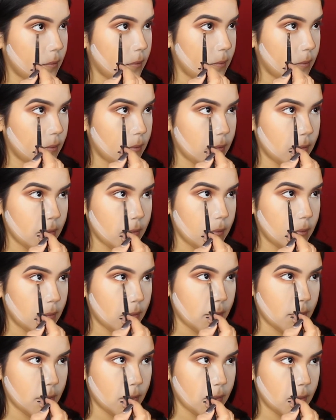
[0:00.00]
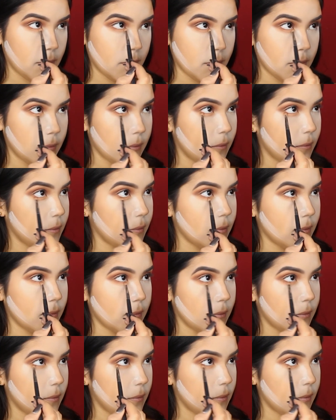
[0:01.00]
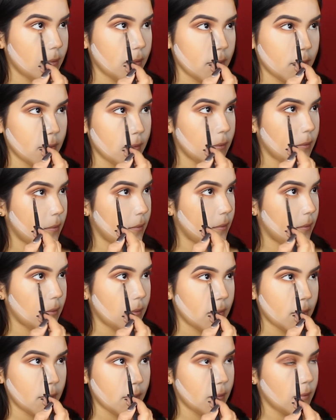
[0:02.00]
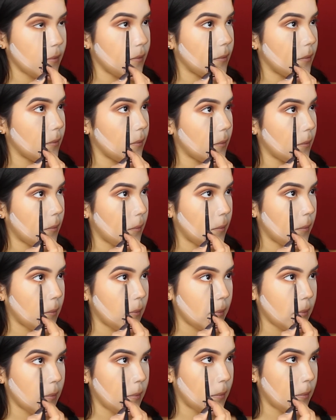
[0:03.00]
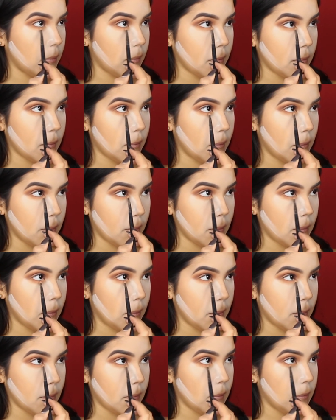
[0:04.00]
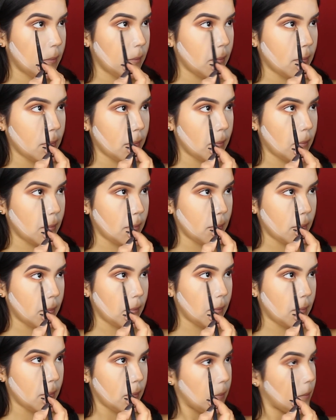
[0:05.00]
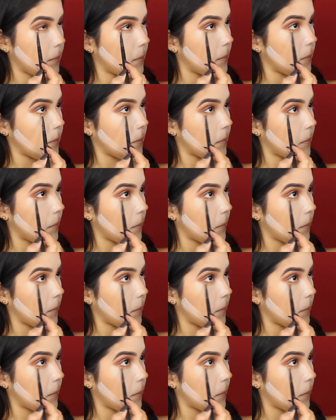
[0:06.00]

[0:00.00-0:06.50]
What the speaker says: with a Morphe M431 brush, again just to bring a little bit more of that gradient. And just to